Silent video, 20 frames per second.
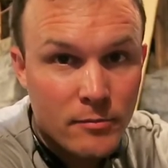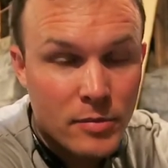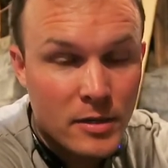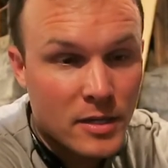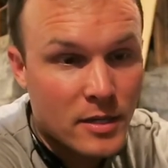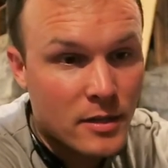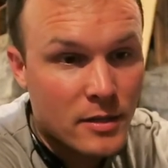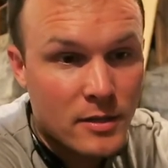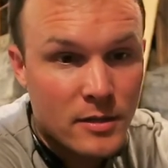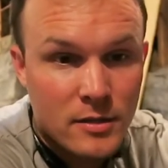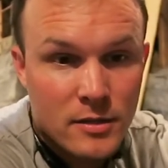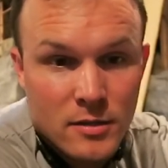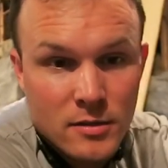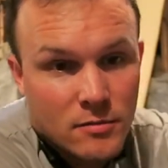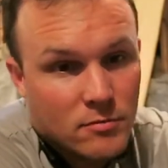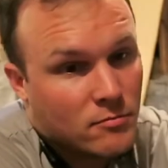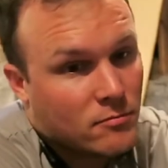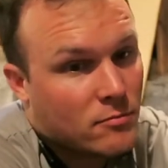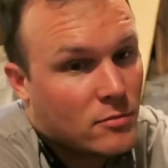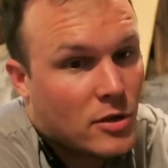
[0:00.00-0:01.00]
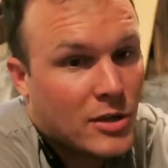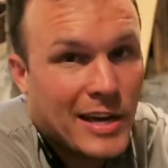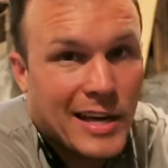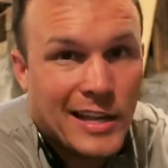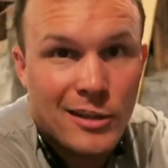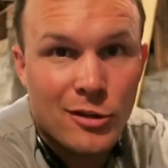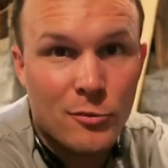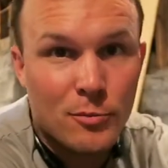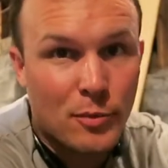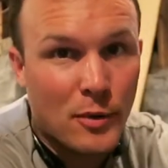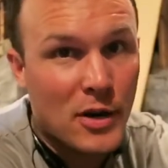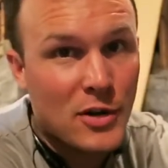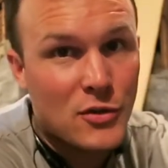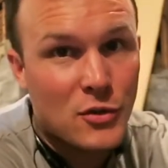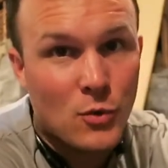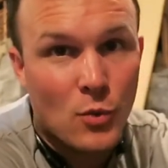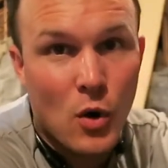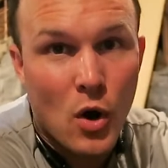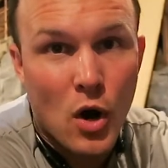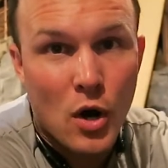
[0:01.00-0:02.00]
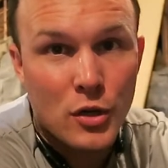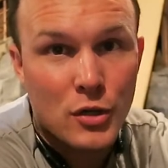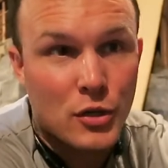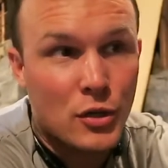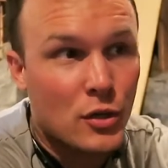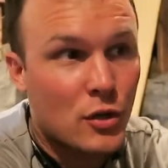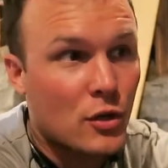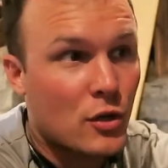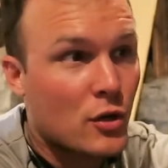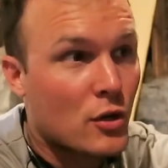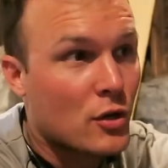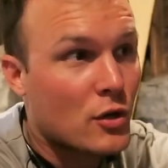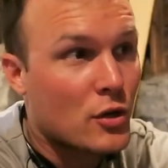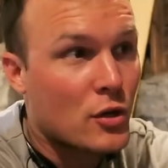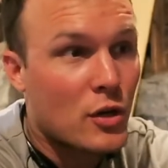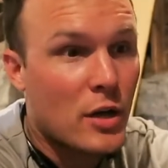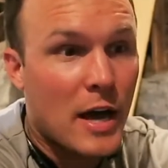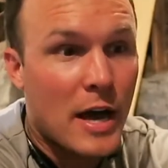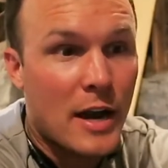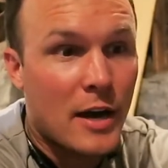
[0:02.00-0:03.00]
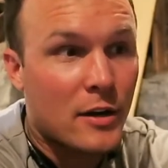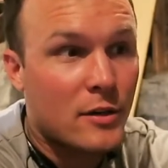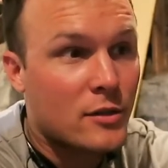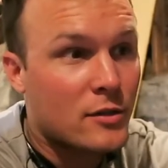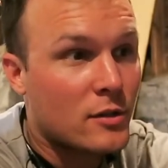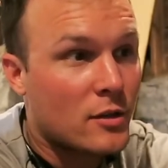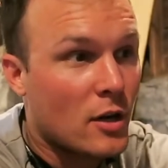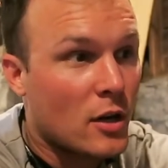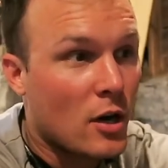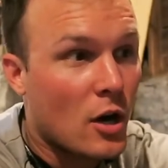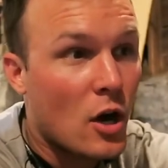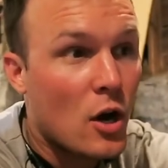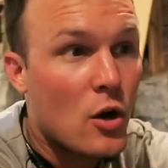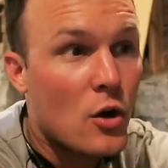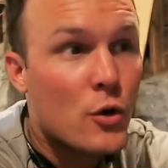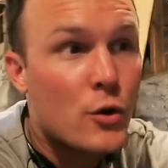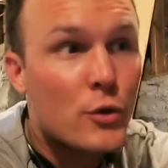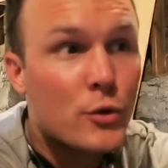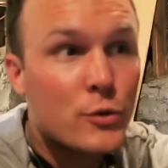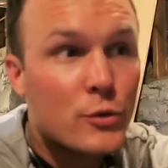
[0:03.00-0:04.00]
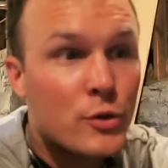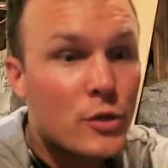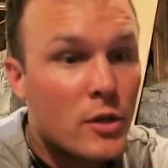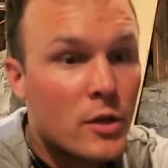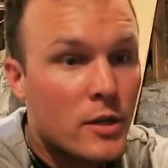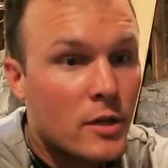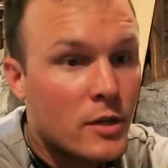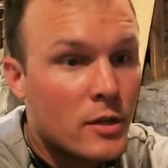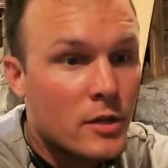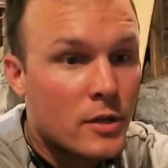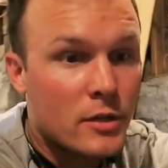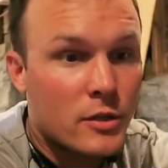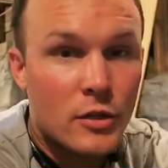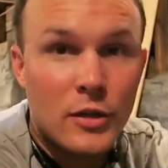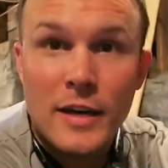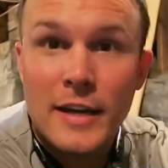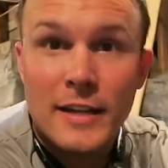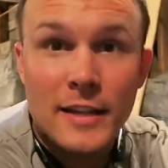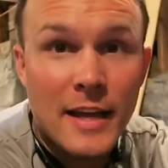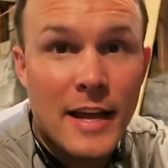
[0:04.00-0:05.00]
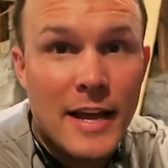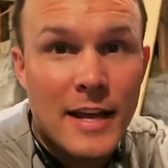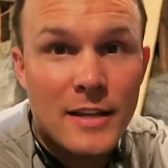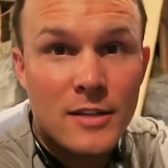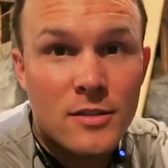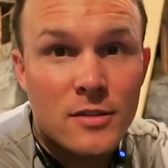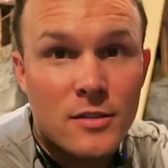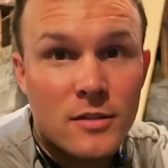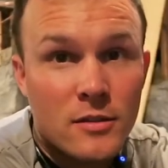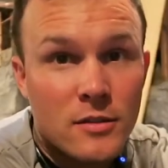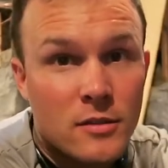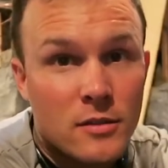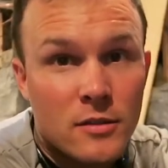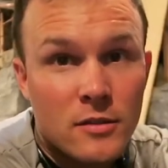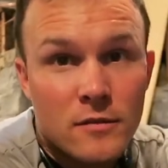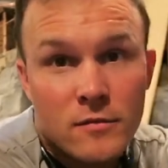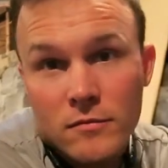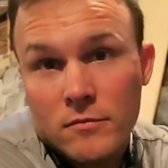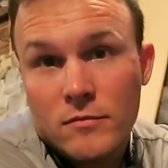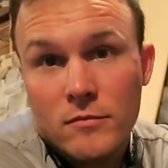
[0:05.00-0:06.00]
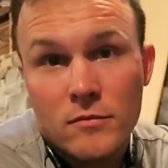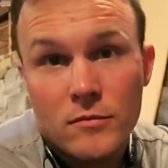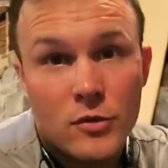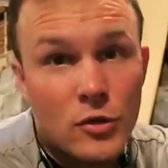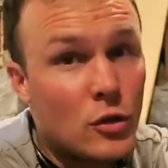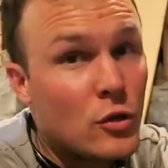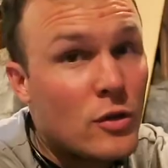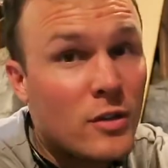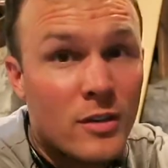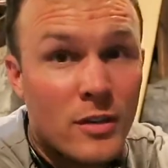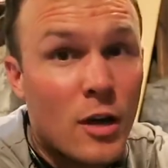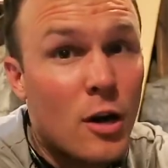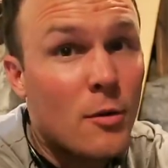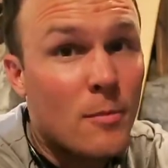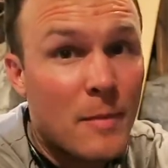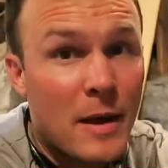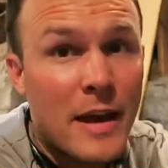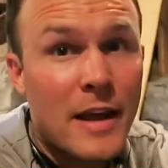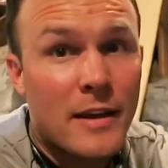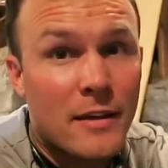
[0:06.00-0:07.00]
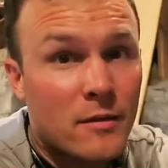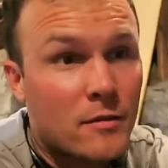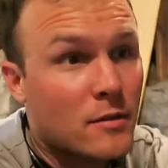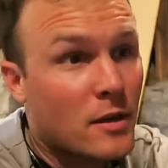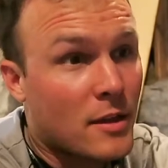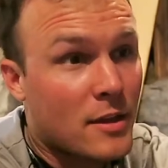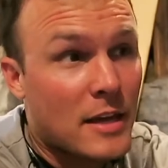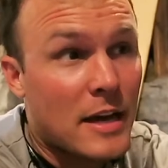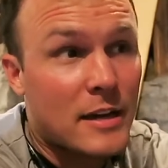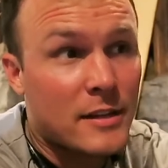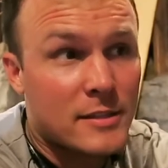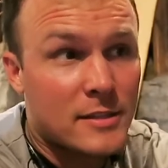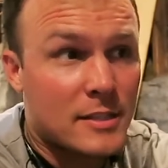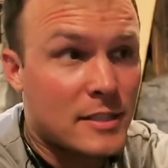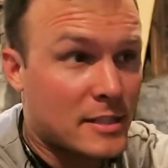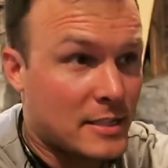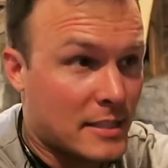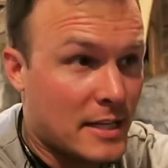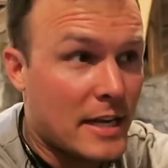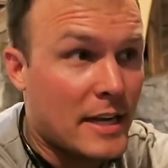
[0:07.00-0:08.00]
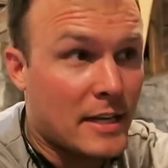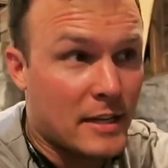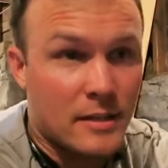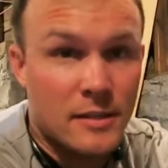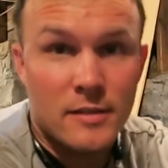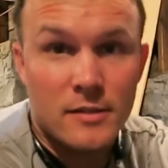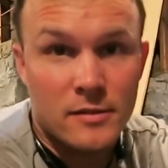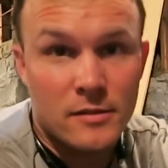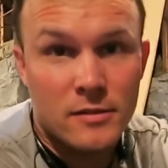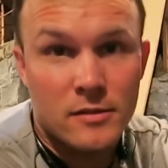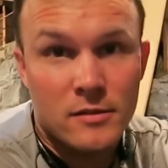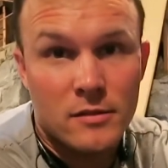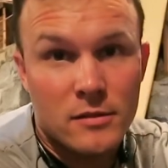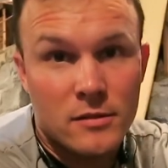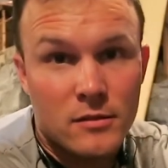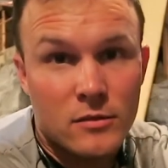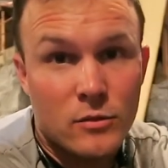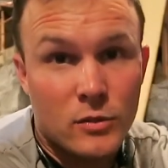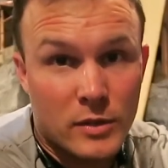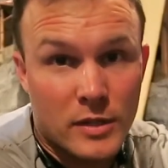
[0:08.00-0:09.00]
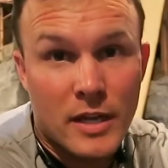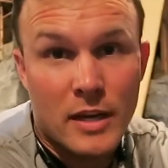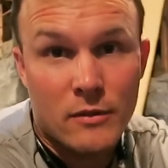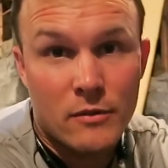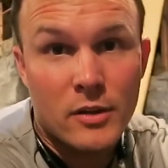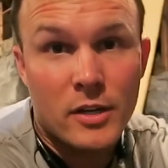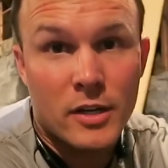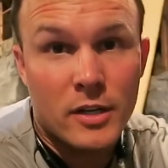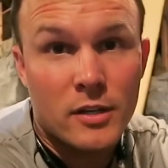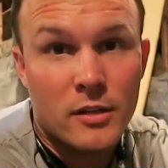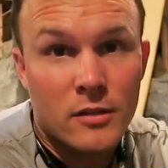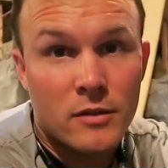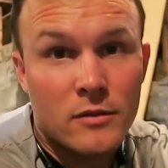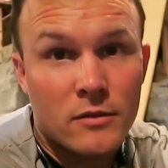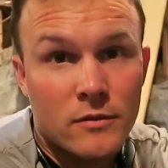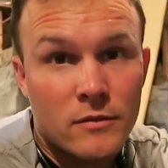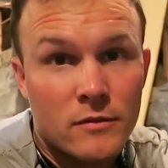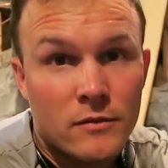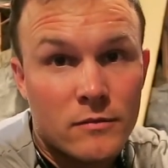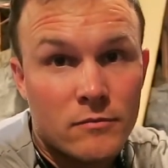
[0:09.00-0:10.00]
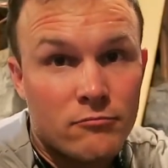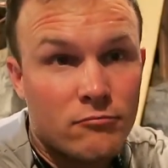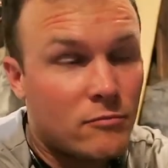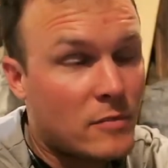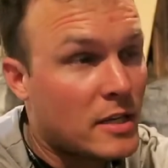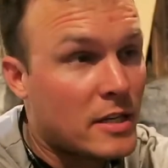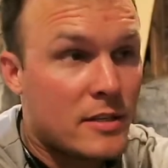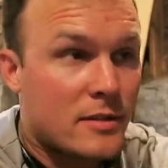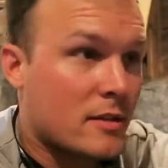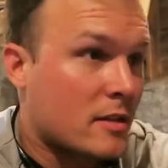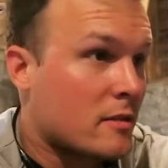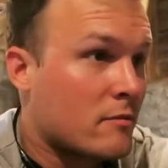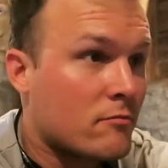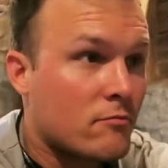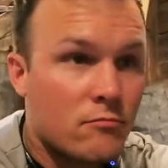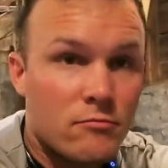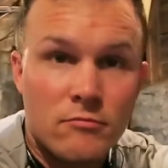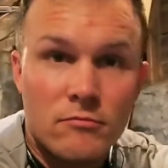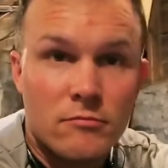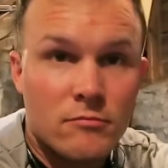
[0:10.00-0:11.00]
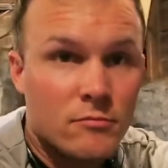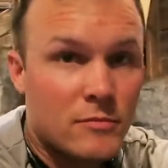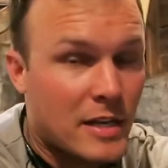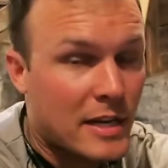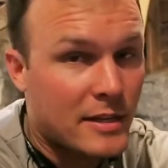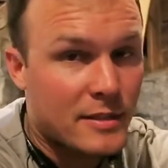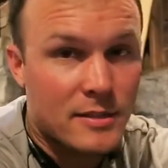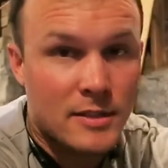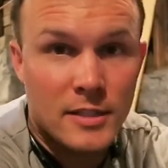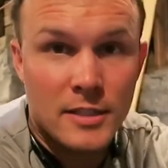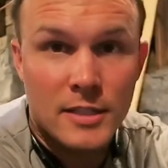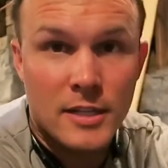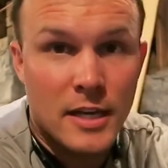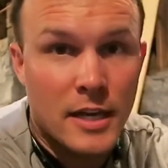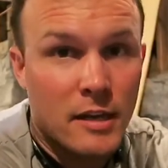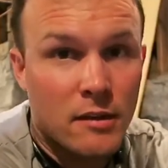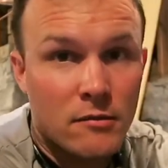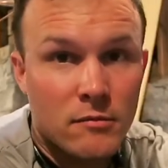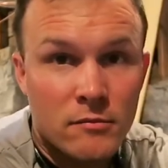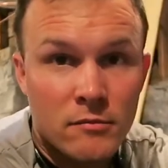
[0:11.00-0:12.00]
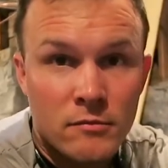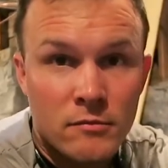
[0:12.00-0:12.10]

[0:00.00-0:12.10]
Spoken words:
Because you got a little pressure washer, you got a hose, and you got a lance. You can go make $1,000 a day with that rig. Easy. $1,000 a day.